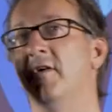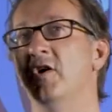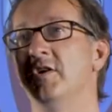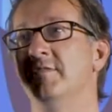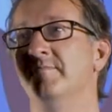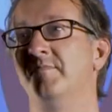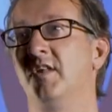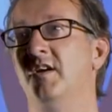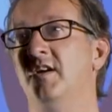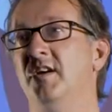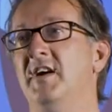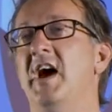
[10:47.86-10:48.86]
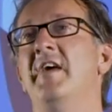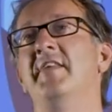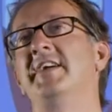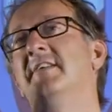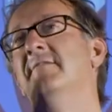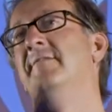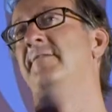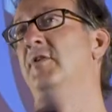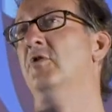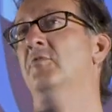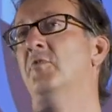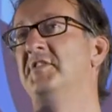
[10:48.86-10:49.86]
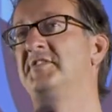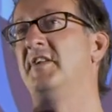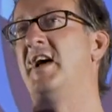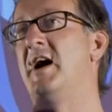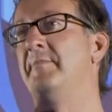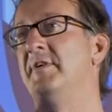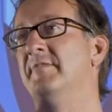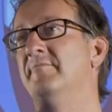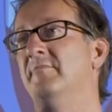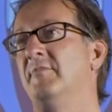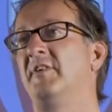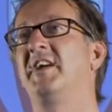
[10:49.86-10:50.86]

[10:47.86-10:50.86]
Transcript: phone and they can film what's going to happen.